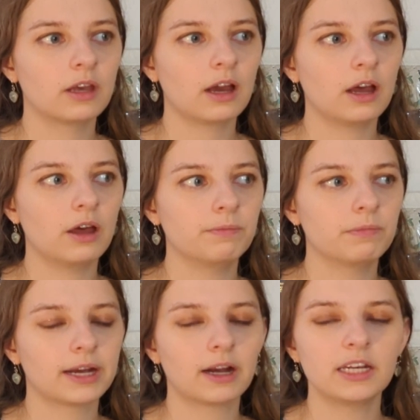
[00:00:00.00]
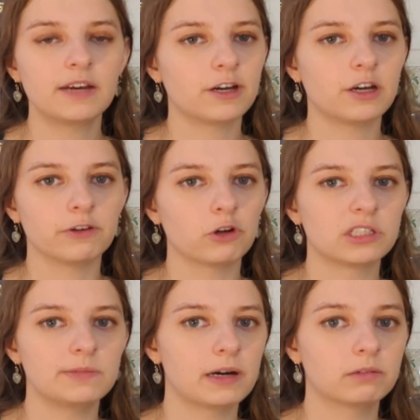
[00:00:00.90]
I'd never heard of an
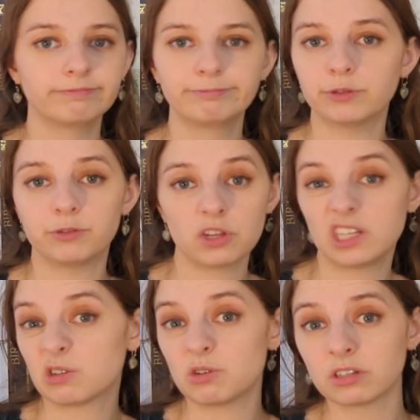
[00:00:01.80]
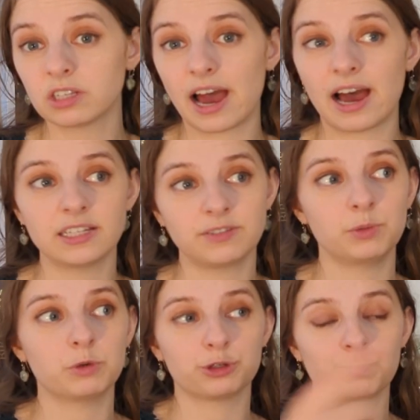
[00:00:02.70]
oxymel before this course, and if you
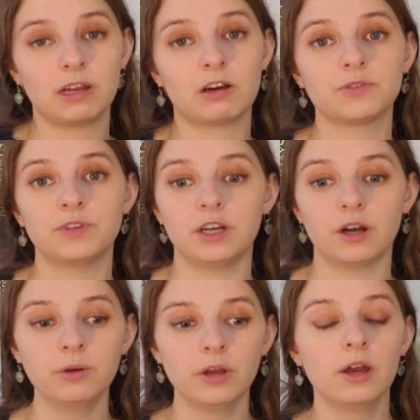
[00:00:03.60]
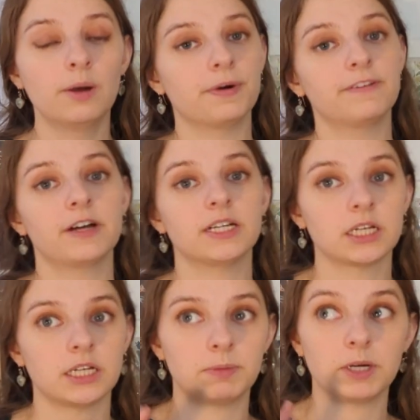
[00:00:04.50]
watched my last video, my
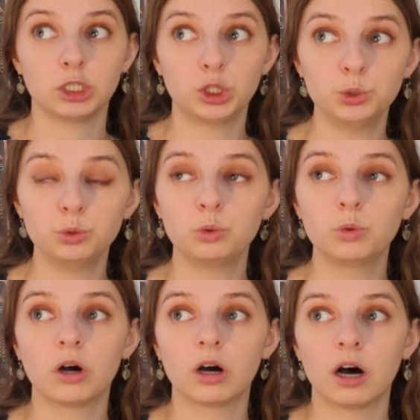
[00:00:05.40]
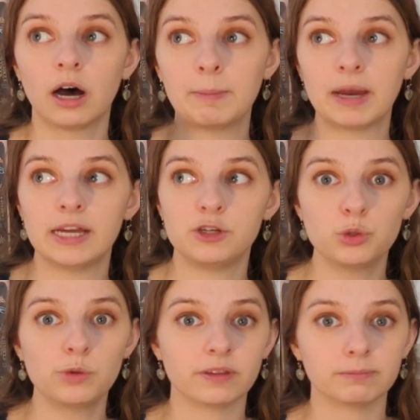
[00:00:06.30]
Firesider Part 2, I made 2
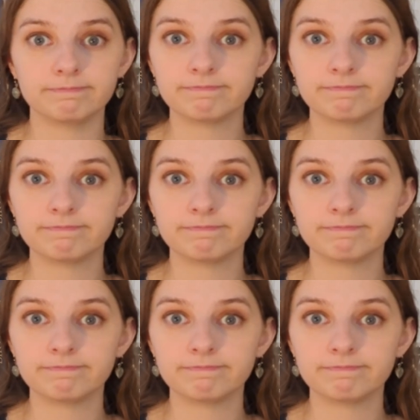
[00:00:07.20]
of them.